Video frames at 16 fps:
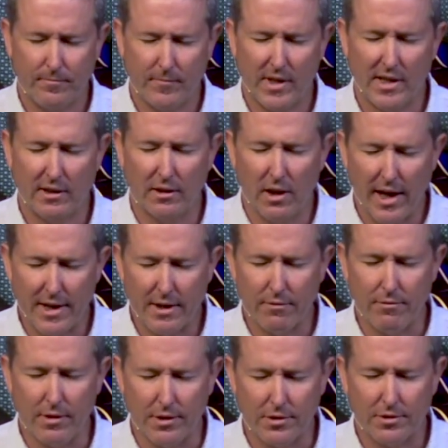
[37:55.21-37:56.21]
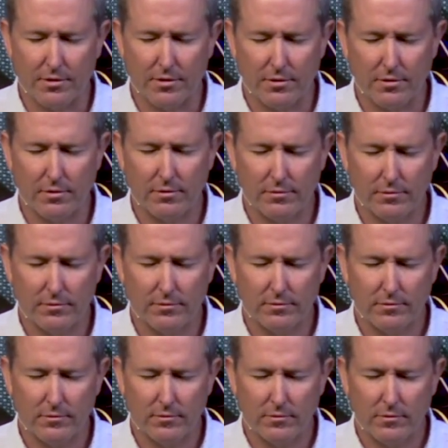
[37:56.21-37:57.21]
in light of this,
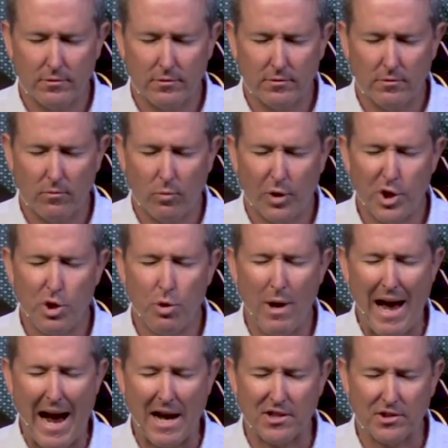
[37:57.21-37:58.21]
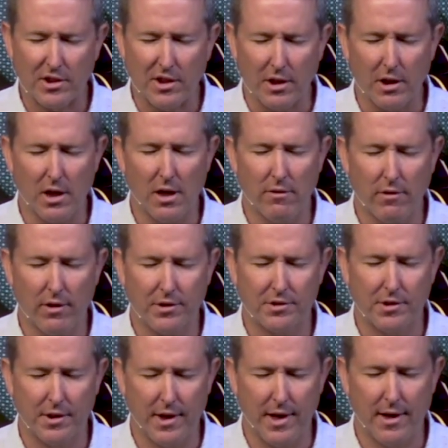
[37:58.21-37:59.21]
what are you asking of us
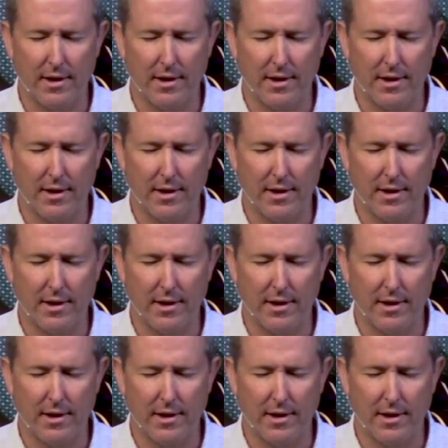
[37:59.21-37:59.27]
today?